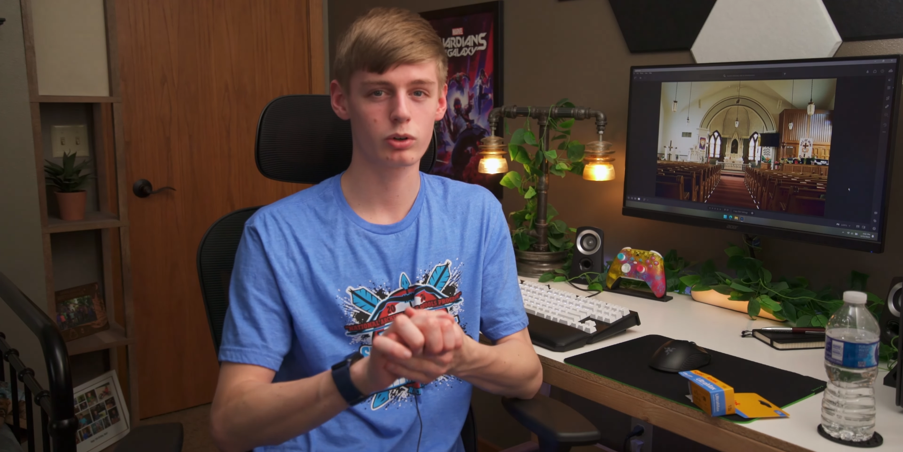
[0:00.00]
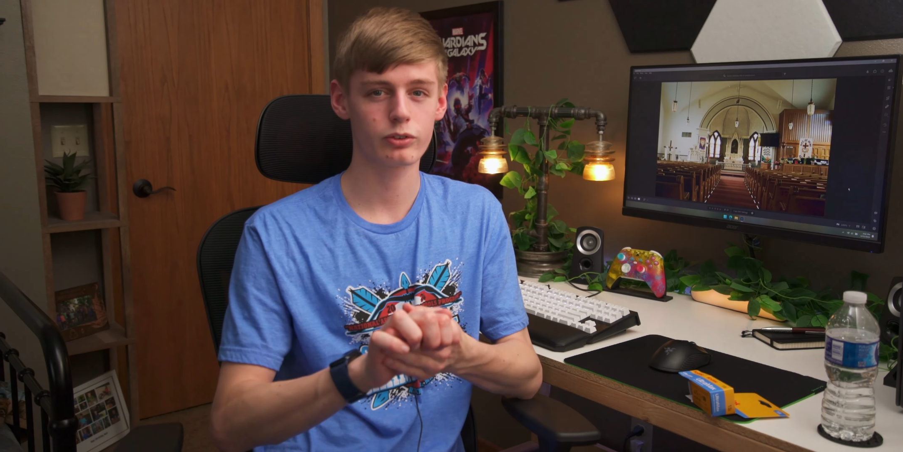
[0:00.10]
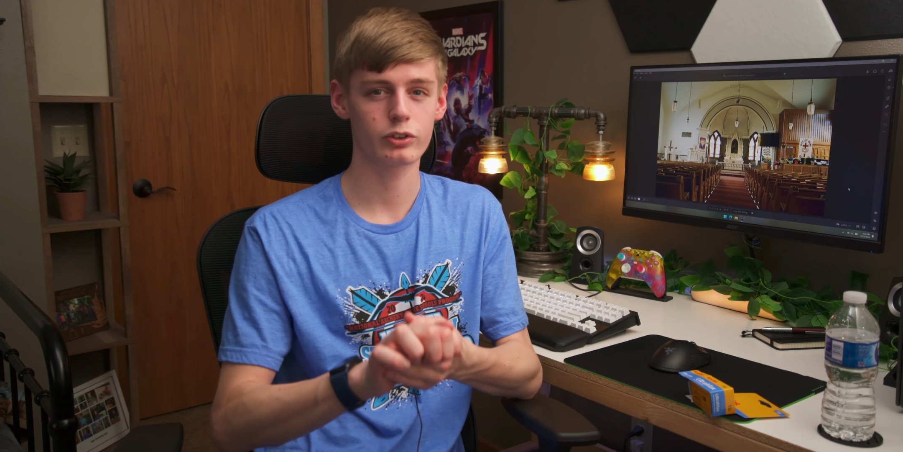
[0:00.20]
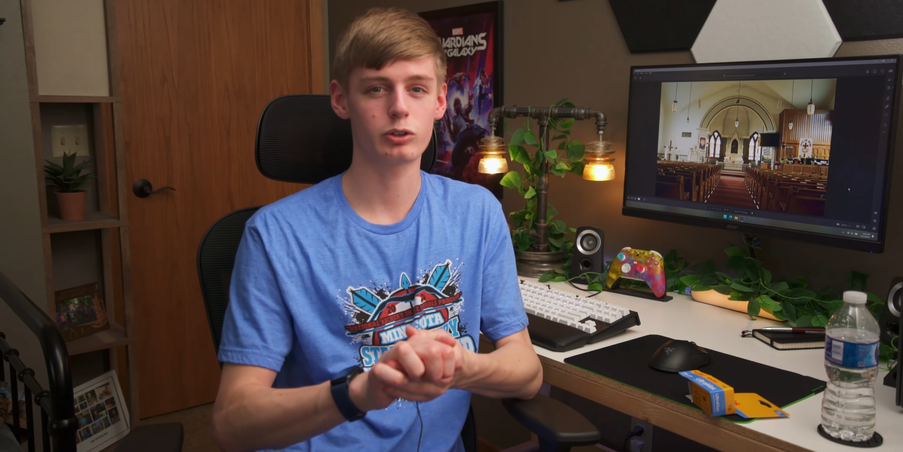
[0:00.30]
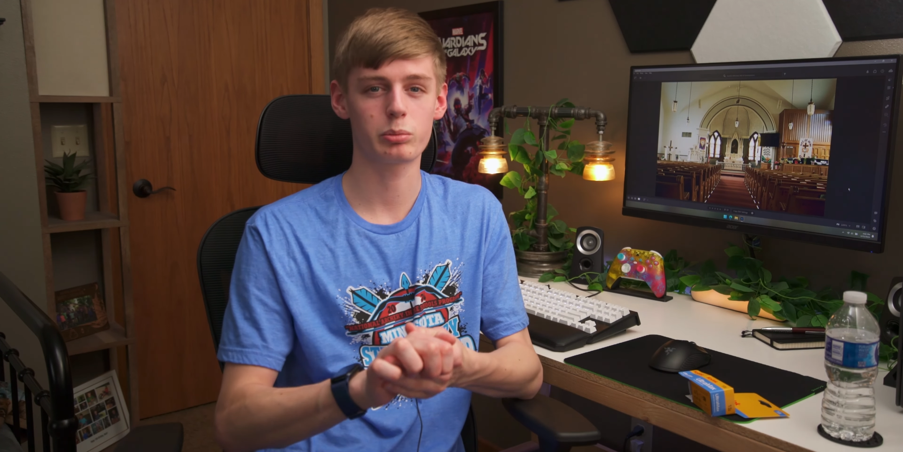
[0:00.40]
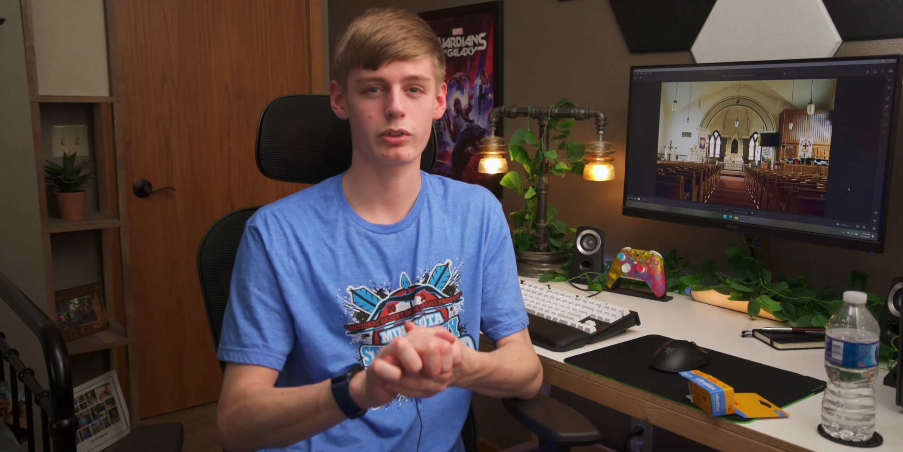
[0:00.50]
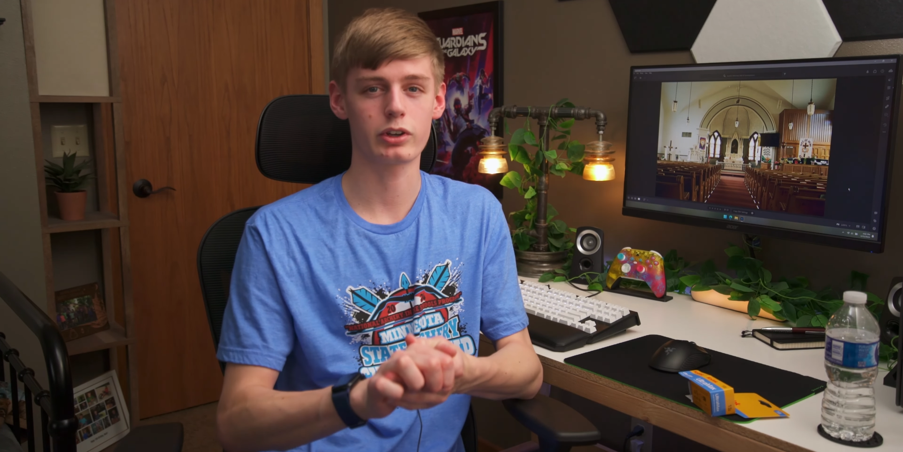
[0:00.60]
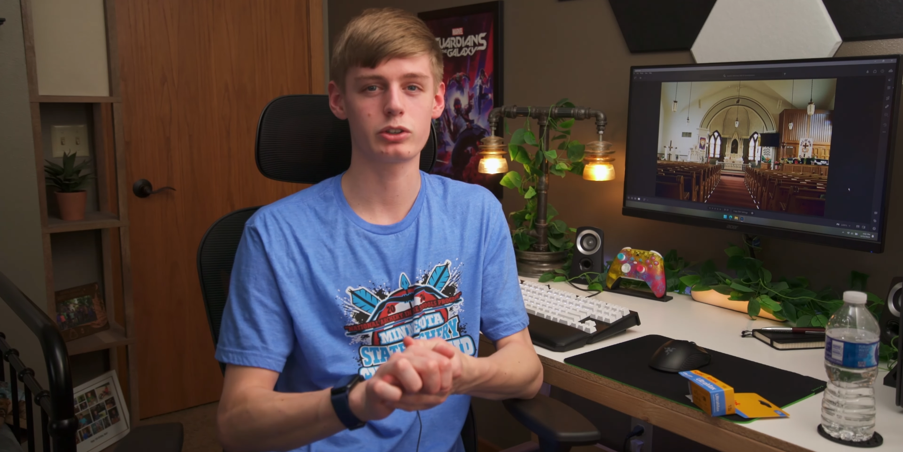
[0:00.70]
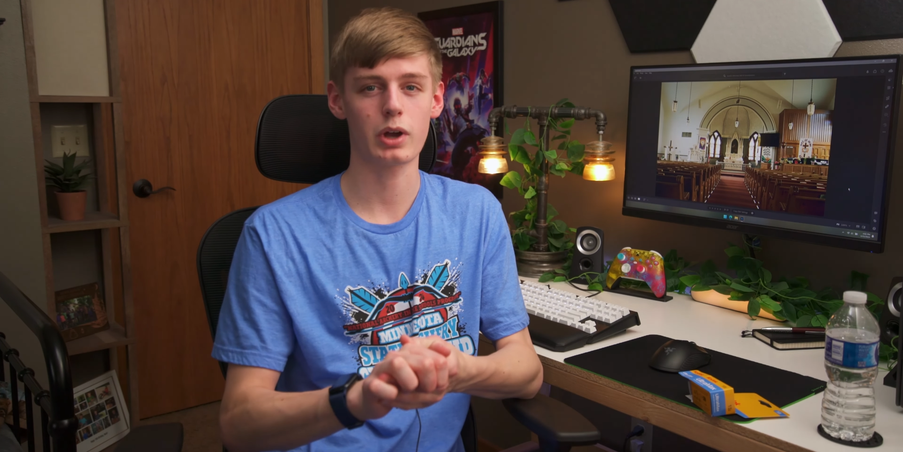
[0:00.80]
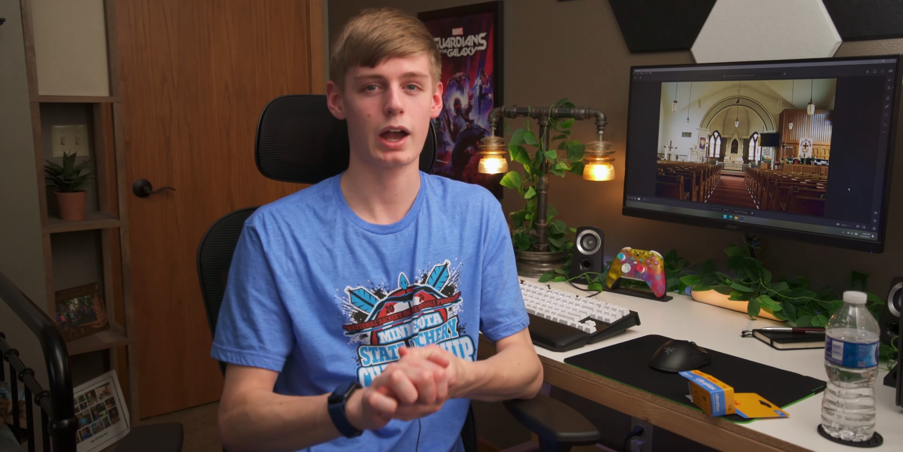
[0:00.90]
film
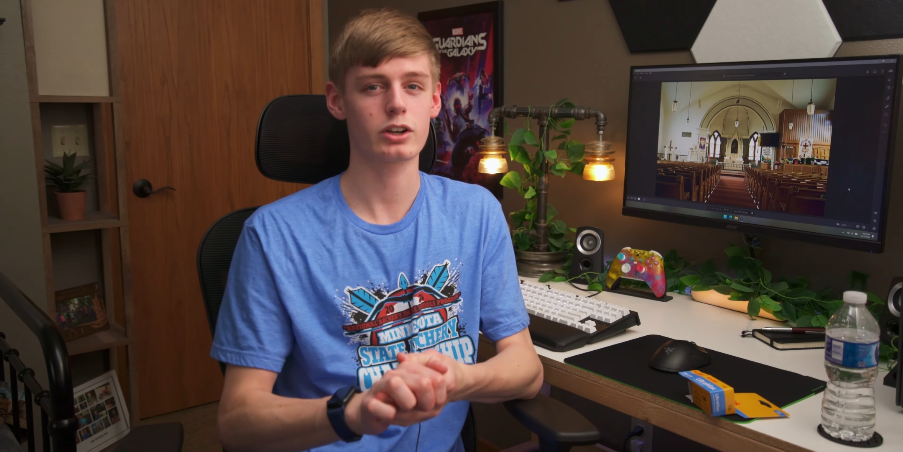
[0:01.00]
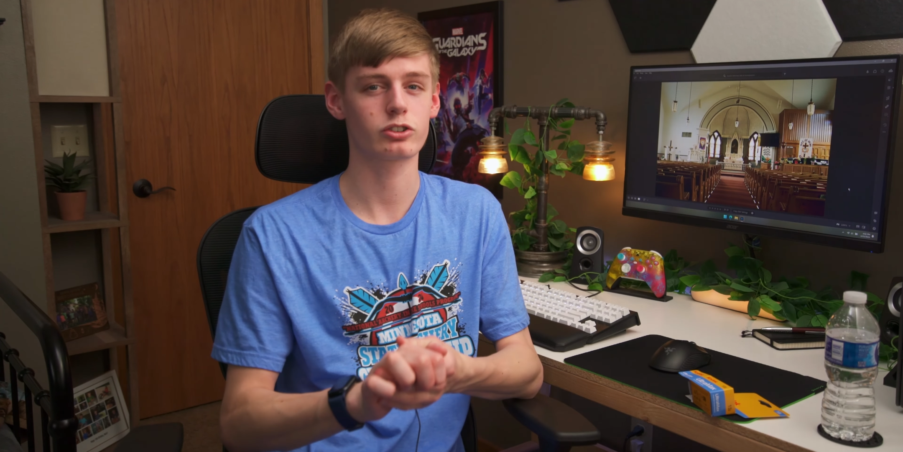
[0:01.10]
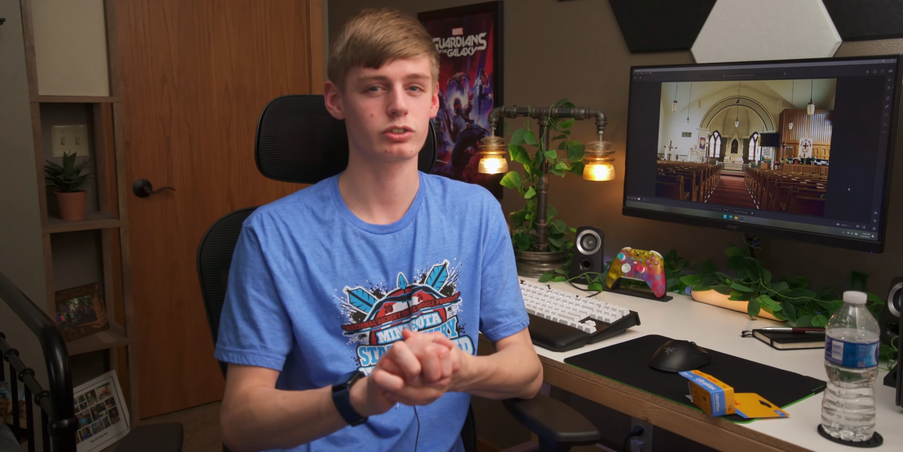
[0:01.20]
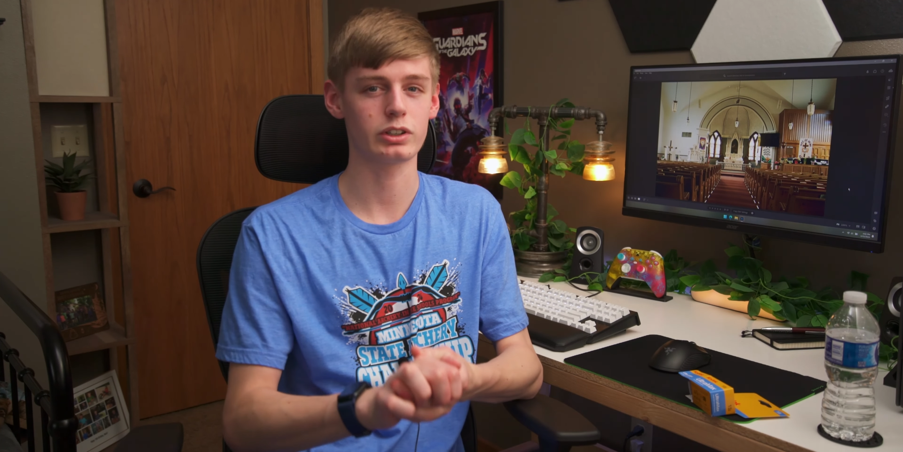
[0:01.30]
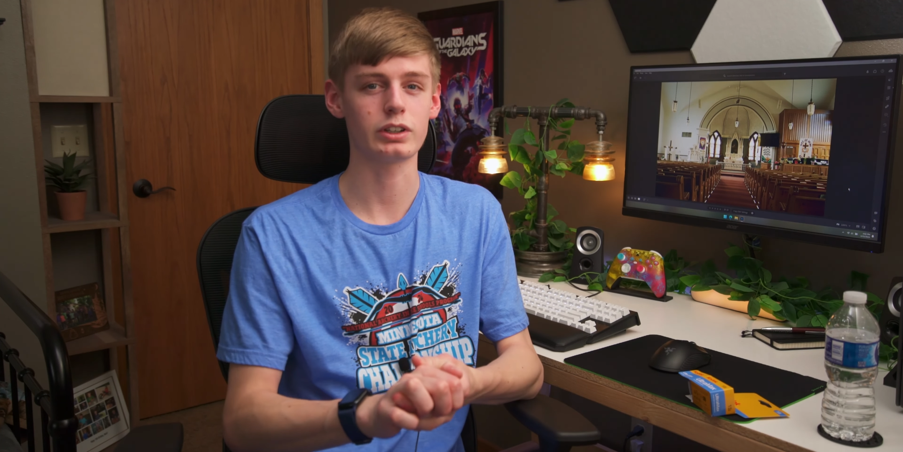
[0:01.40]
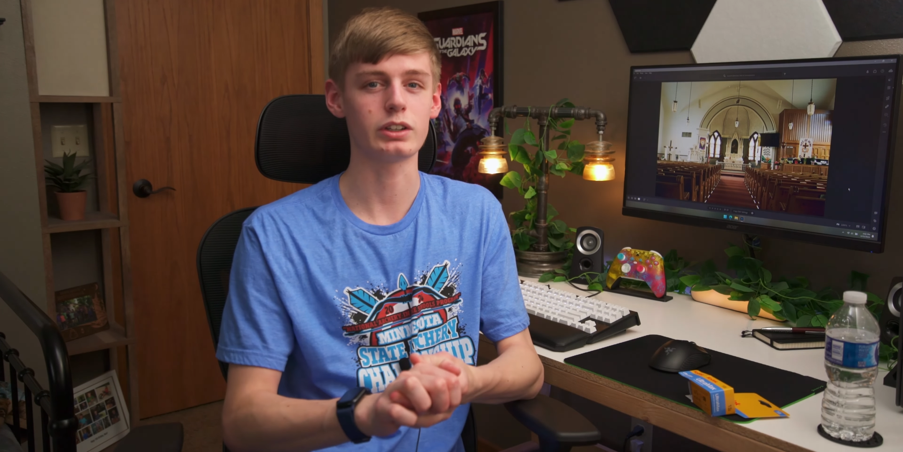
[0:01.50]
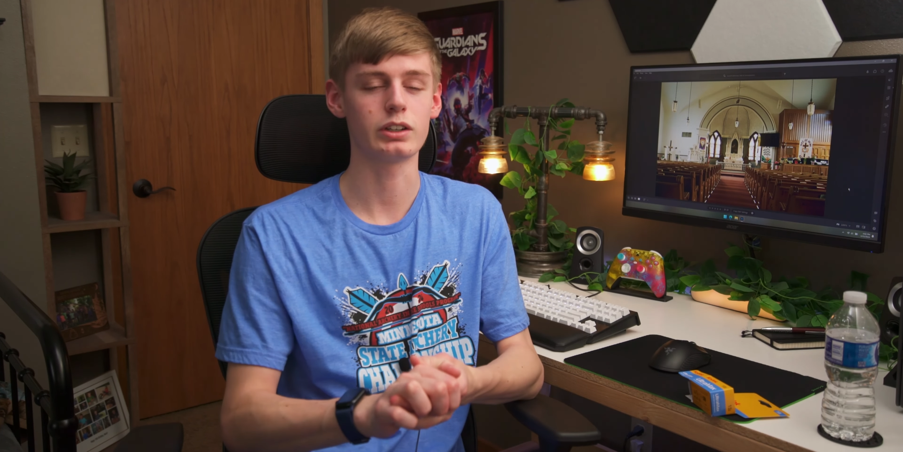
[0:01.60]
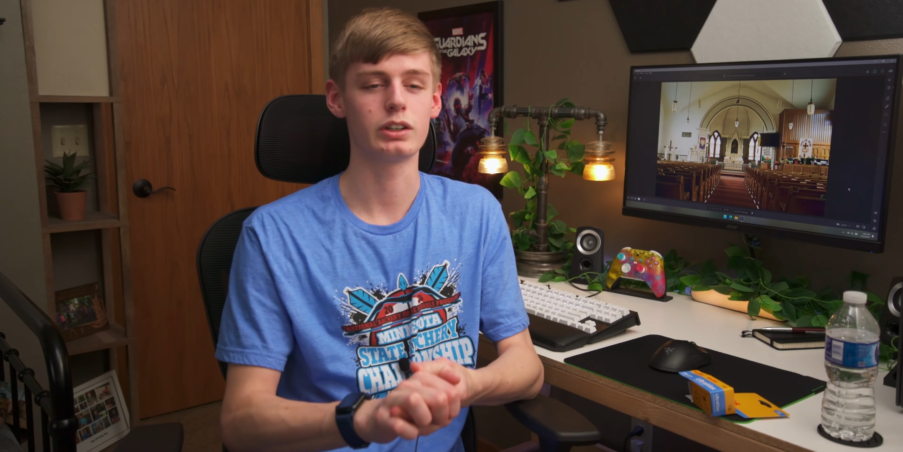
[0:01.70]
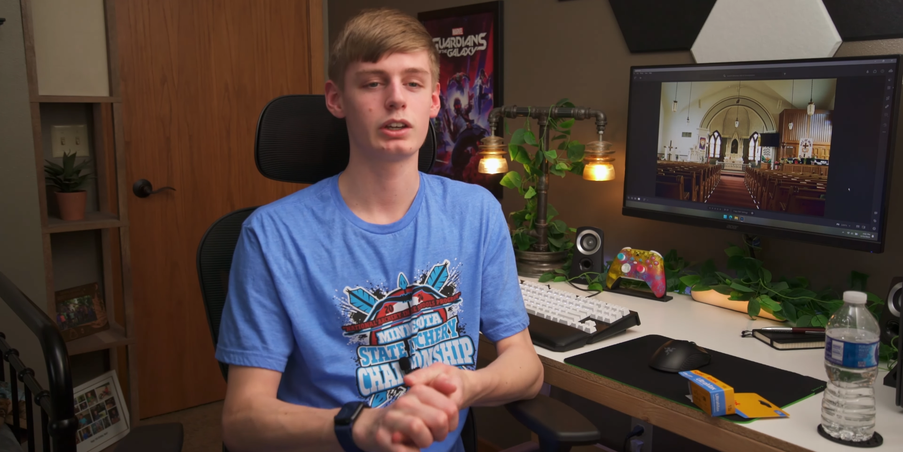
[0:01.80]
than you actually need.